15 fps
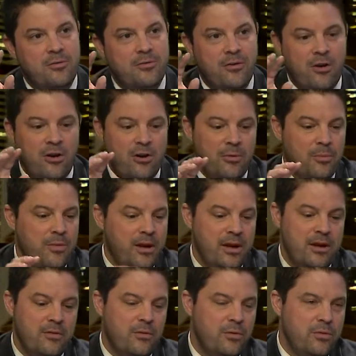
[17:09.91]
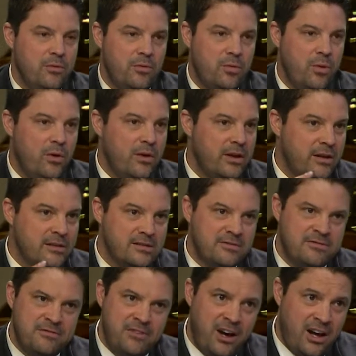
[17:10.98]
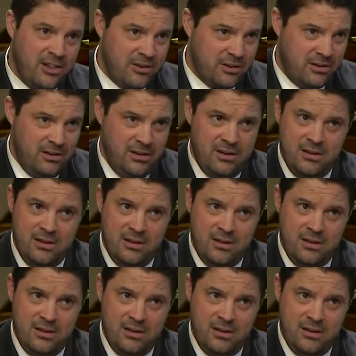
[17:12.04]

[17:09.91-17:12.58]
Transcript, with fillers: from uh, quoting his father,